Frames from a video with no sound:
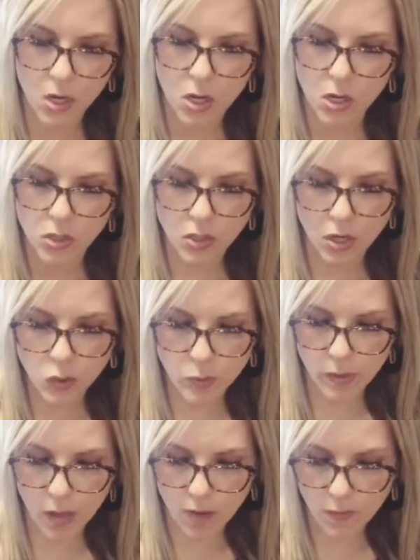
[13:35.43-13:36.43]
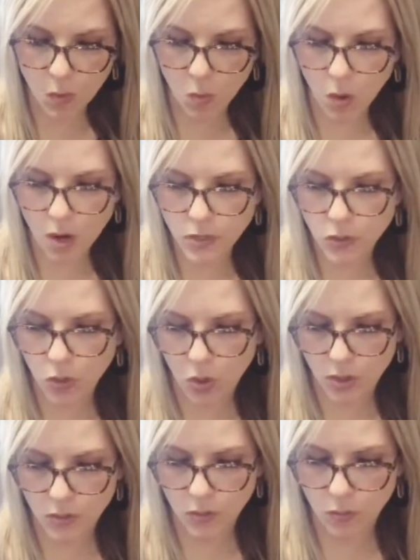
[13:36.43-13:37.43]
Dr. Malavo walked
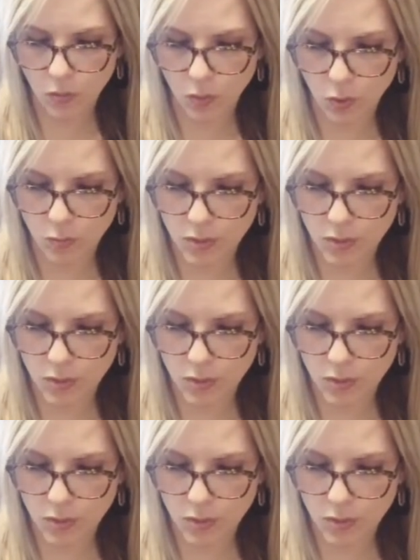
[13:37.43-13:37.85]
across the room,